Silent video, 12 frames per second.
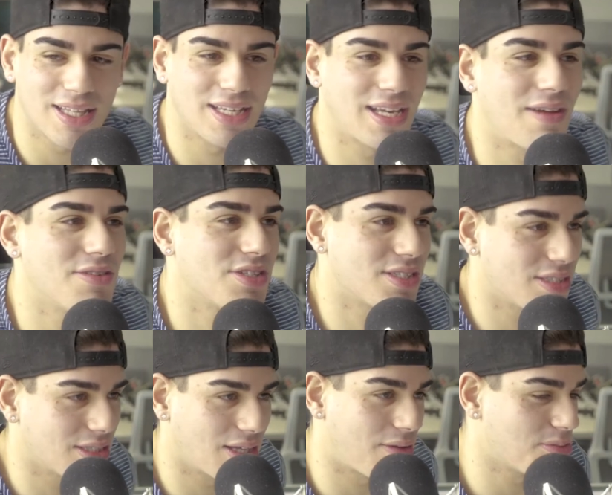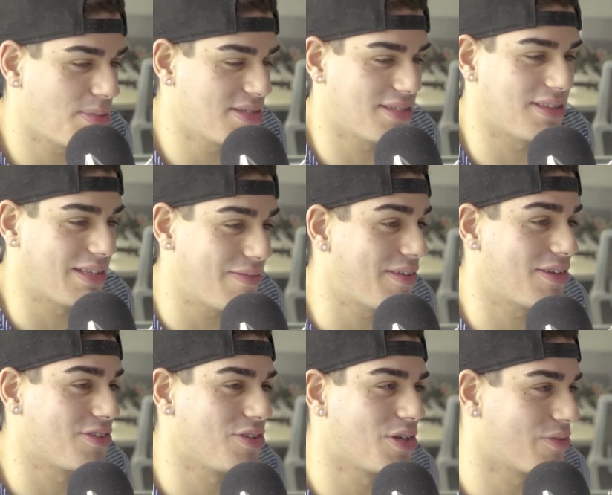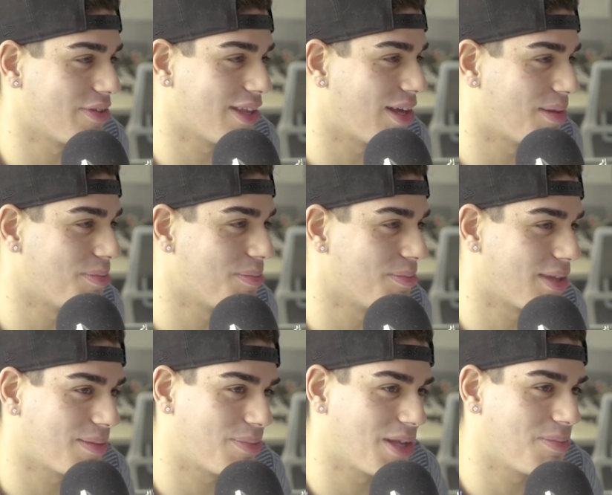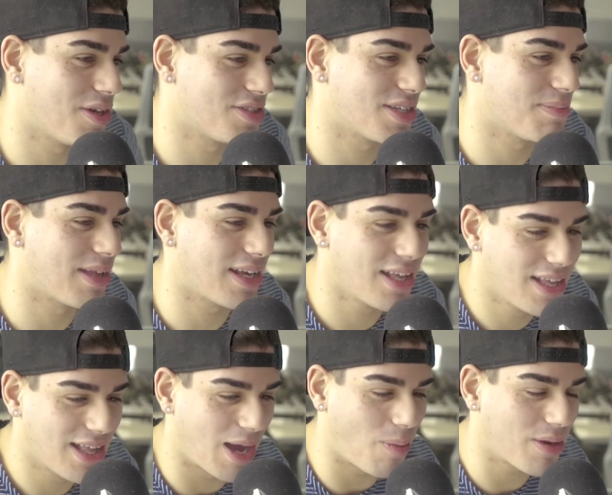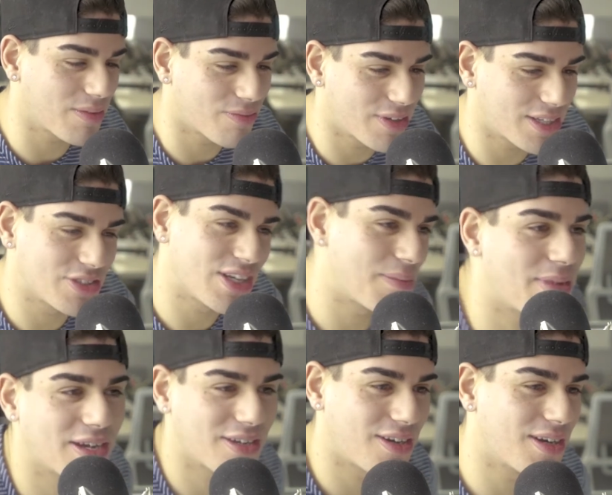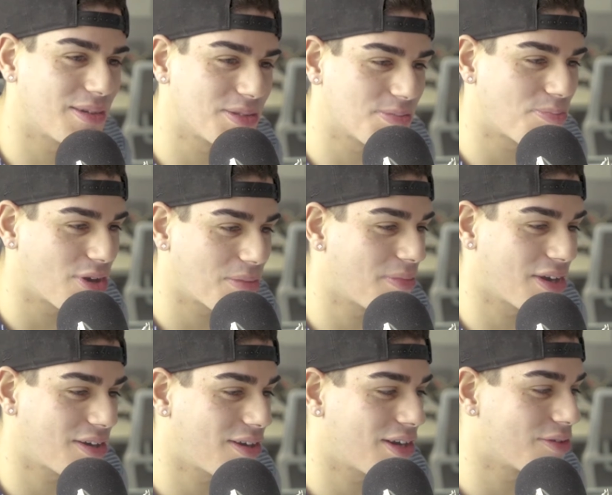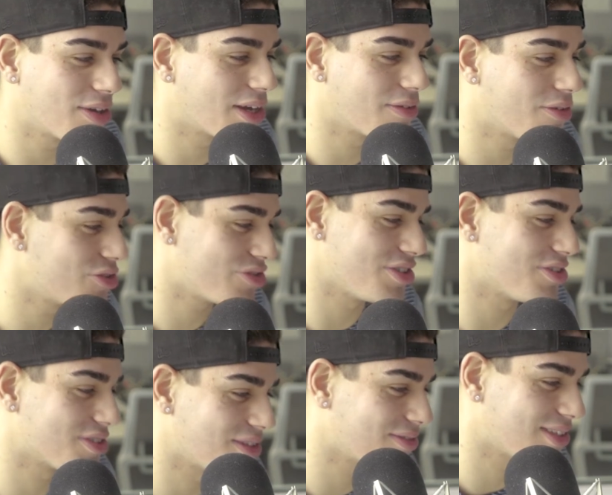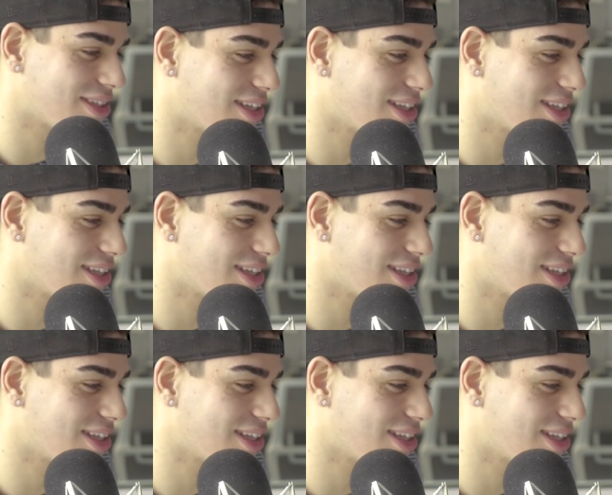like I was basically living in New York for the album, like pretty much. I'm like I want to freaking drive my car and just park my car and go get groceries or something.